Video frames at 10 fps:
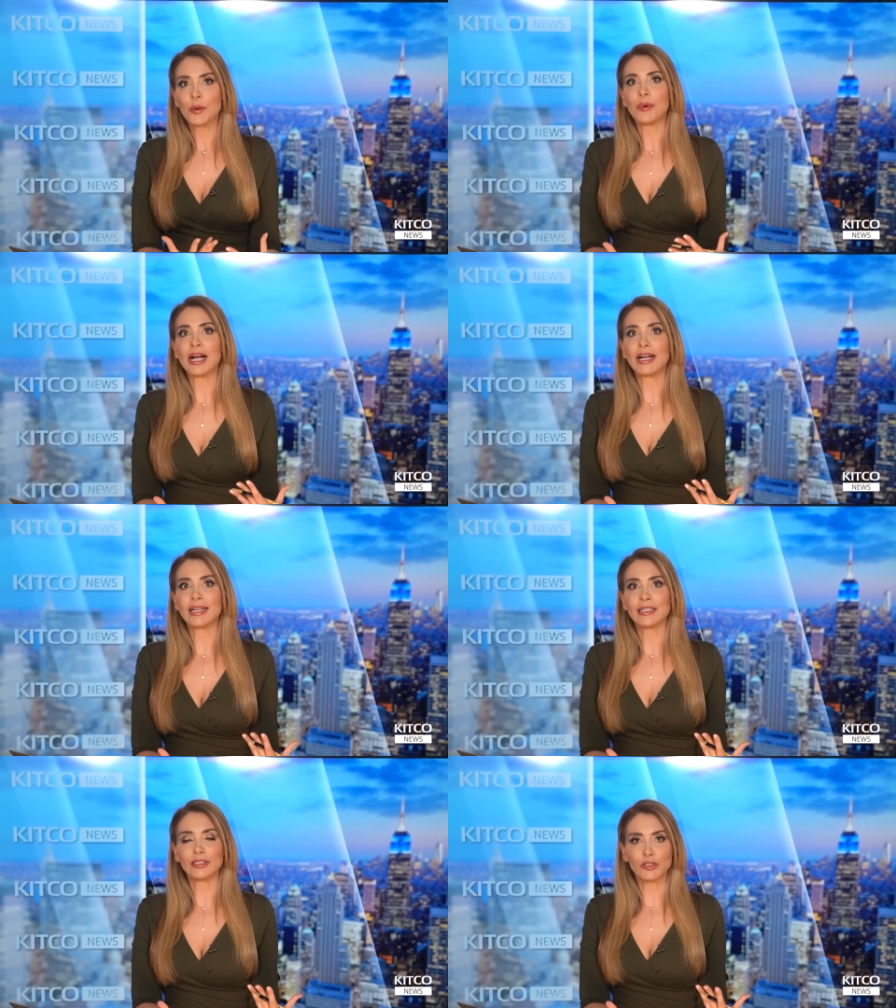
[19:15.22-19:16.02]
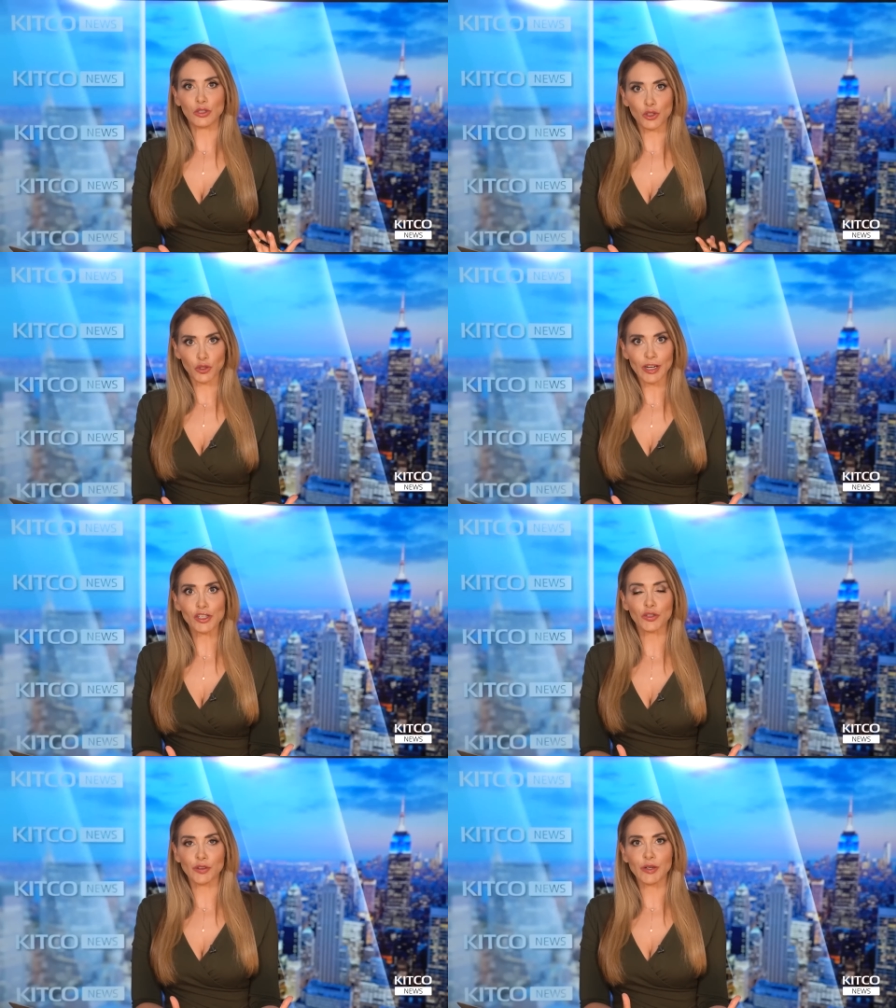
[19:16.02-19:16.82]
by the
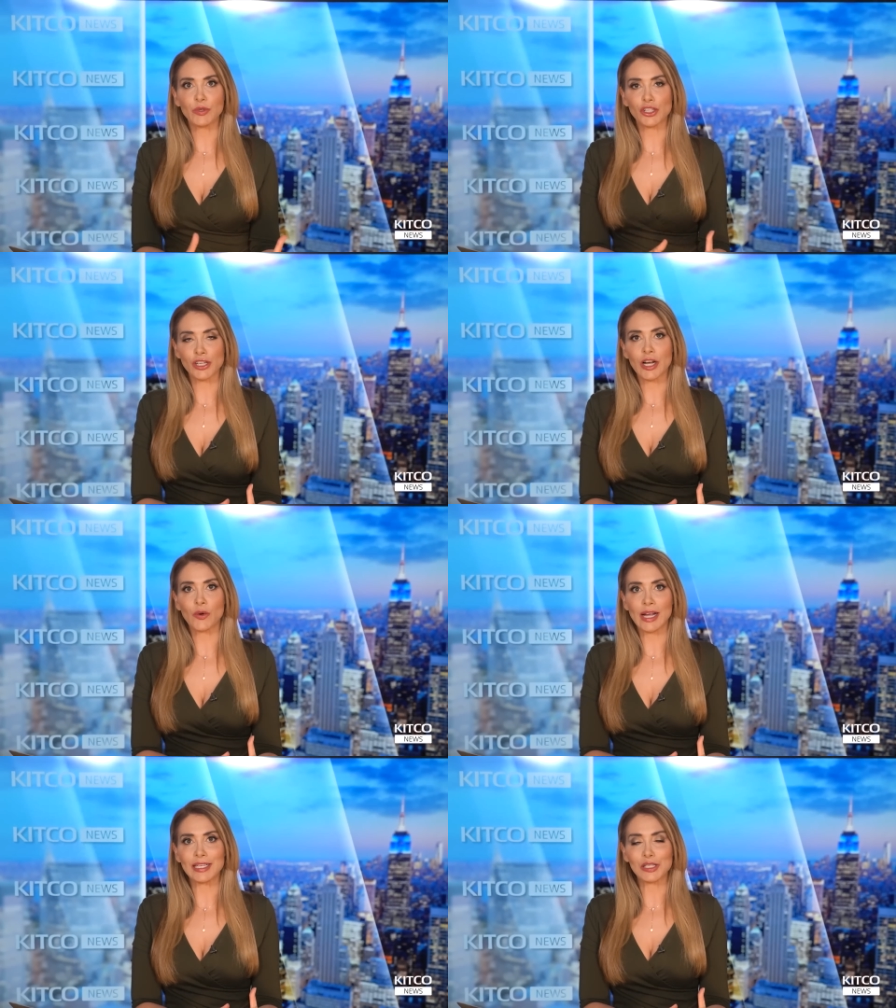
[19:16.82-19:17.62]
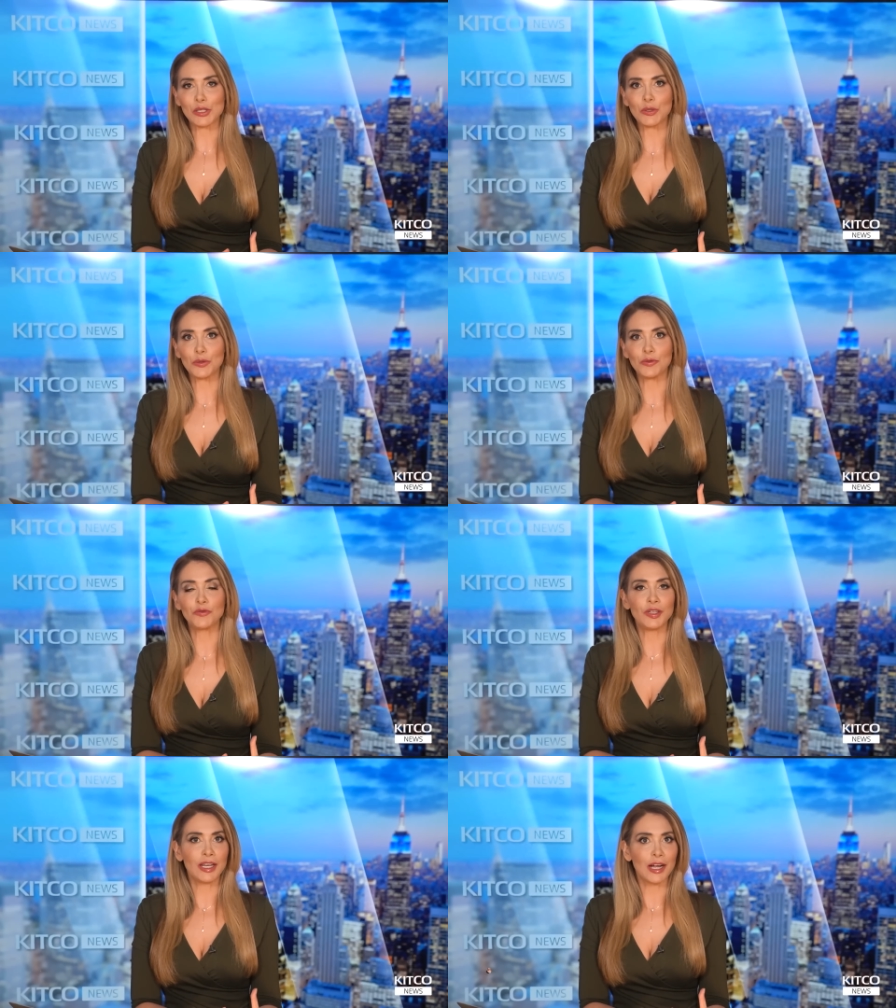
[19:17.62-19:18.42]
Treasury, which now has to
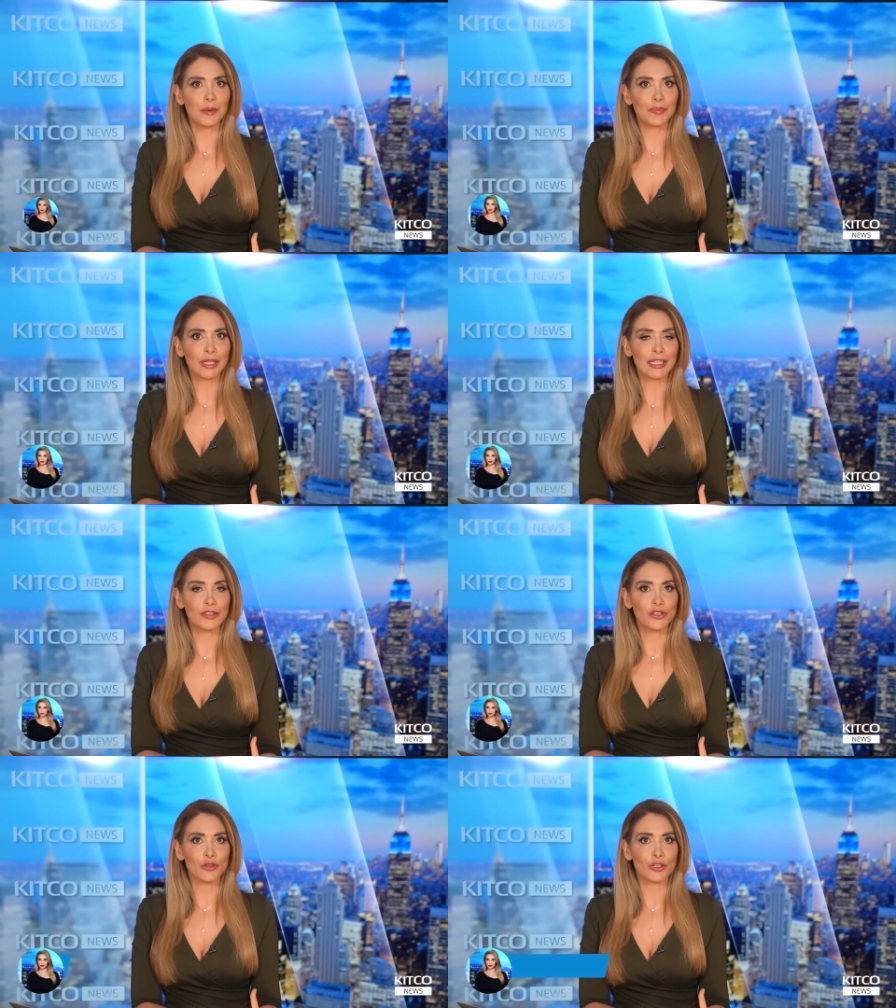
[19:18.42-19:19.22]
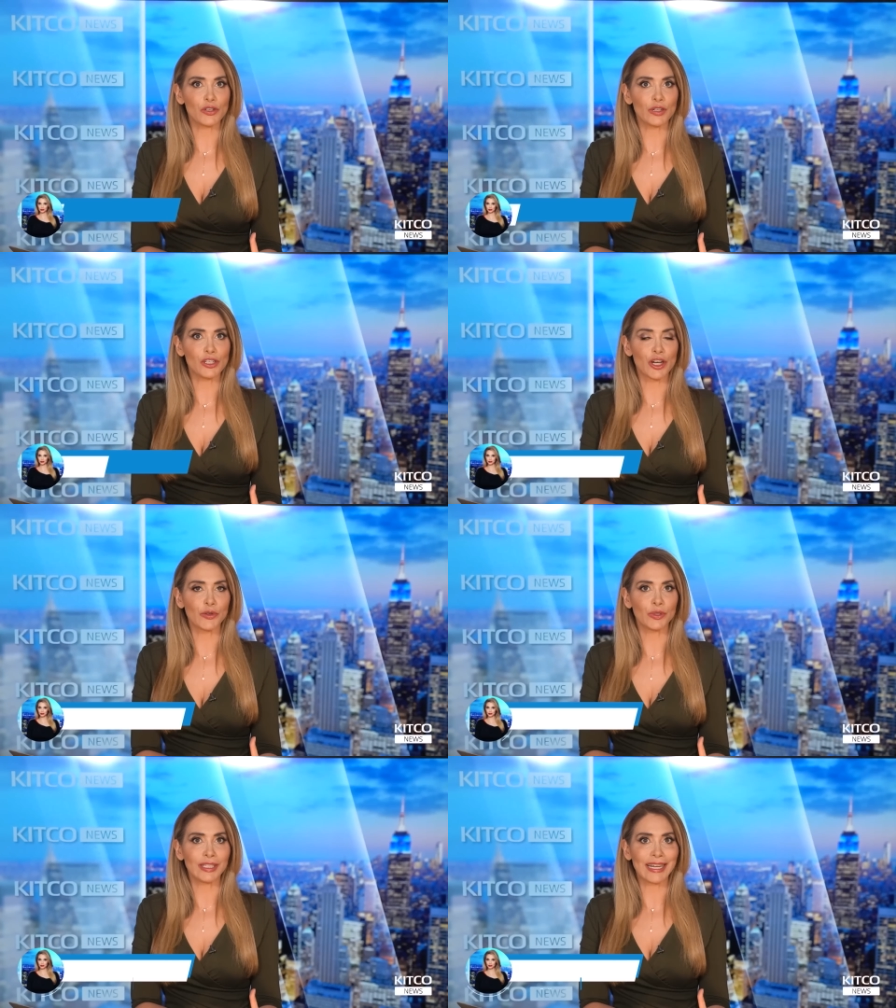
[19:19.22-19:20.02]
fill up its Treasury
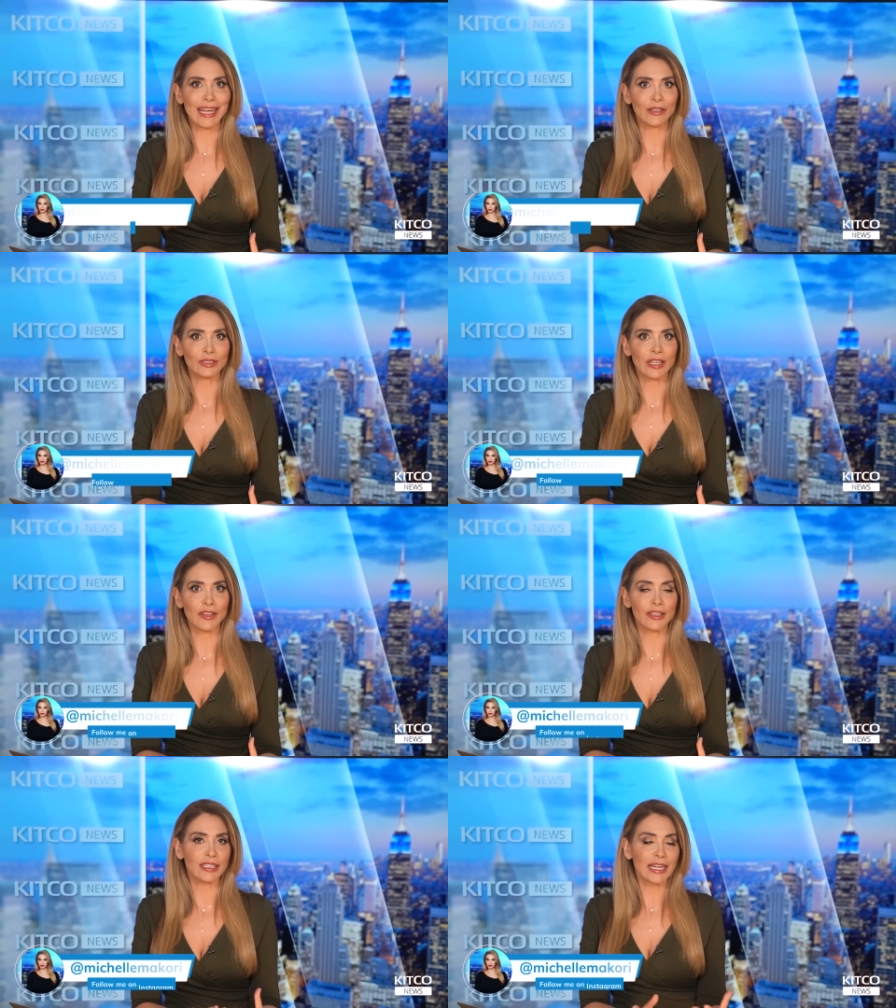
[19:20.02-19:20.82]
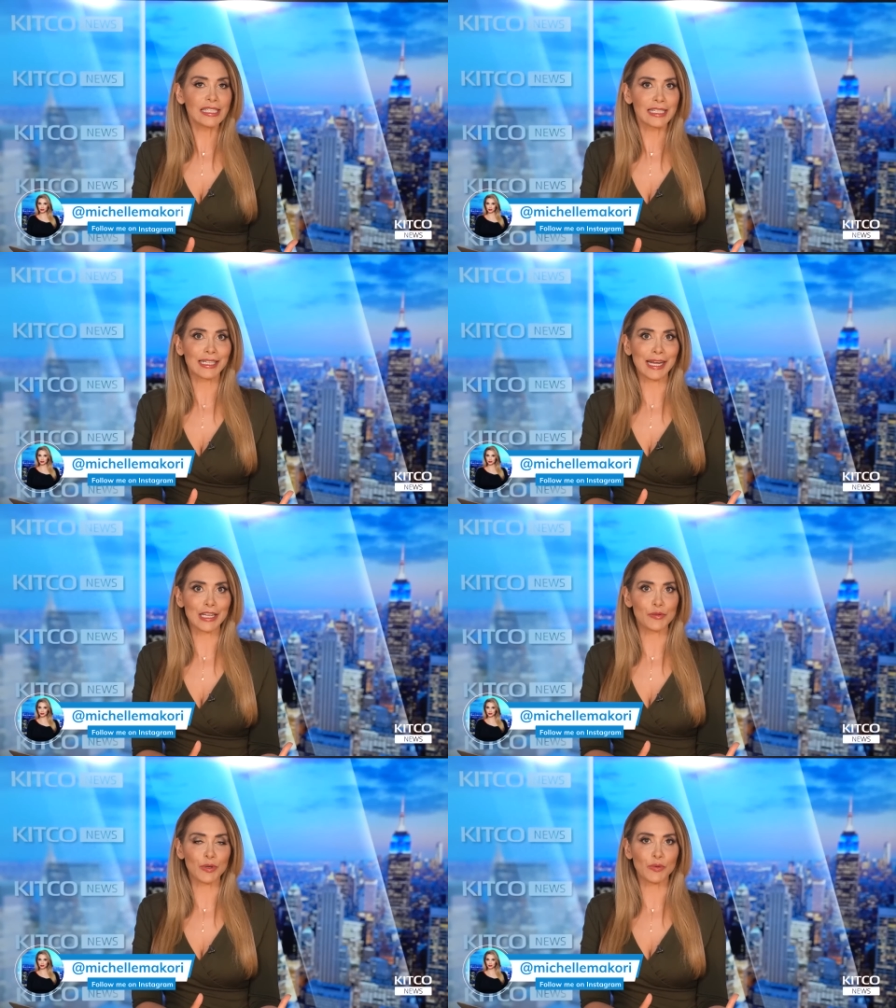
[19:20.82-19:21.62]
General account now that the debt ceiling
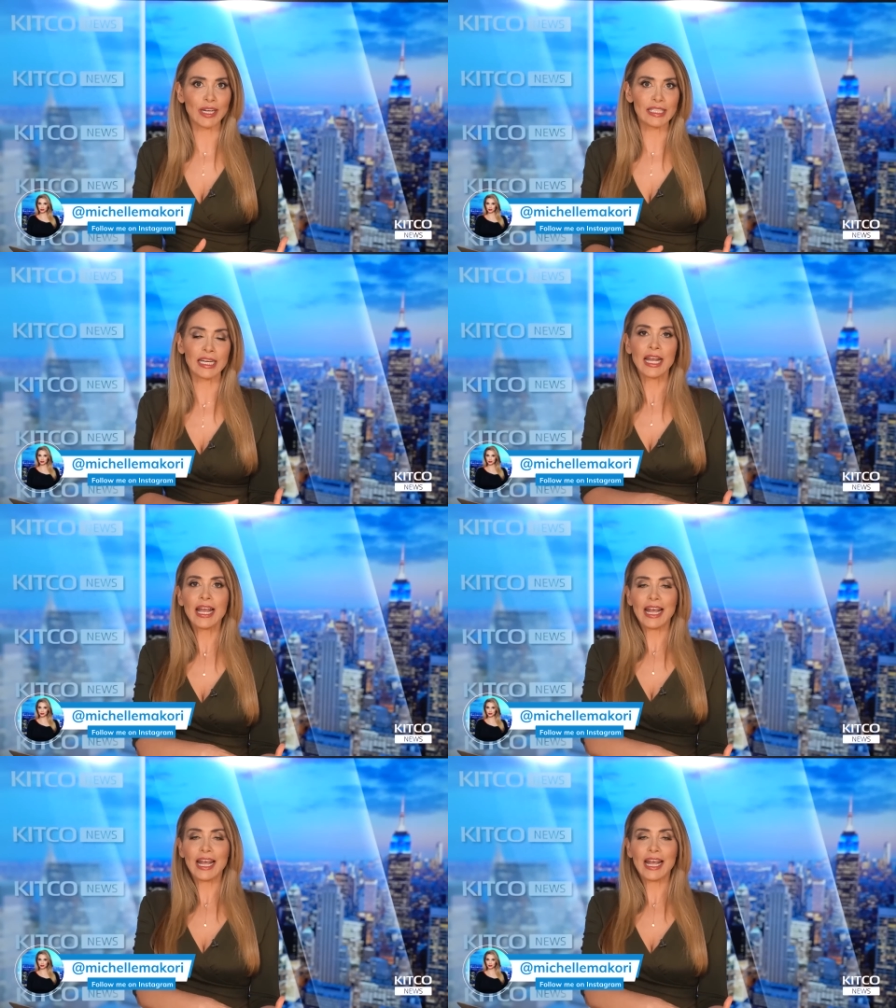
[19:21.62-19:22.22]
has been raised,